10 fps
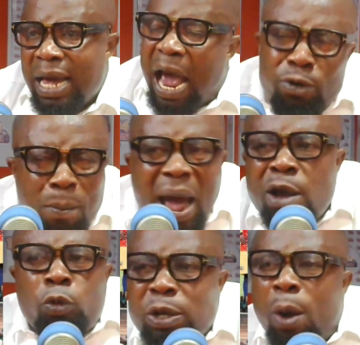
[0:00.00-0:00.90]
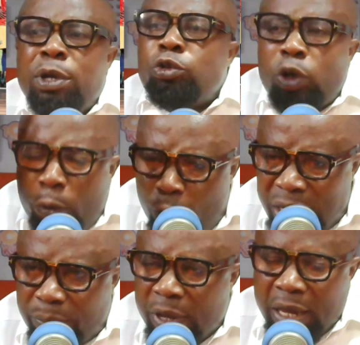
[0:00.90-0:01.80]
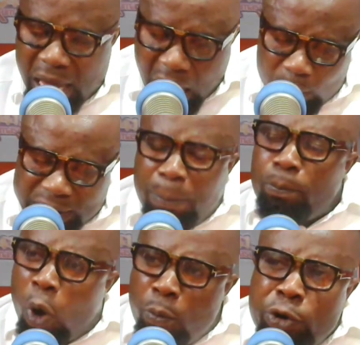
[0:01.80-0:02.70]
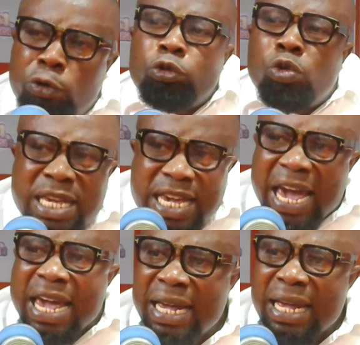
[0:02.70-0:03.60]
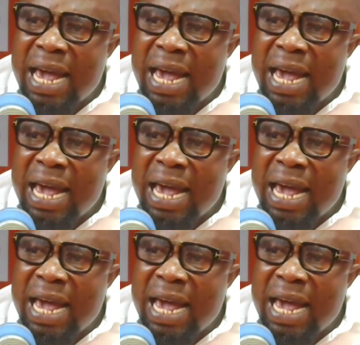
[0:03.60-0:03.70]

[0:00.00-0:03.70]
And no man could almost unim. I was up Omuku to ye.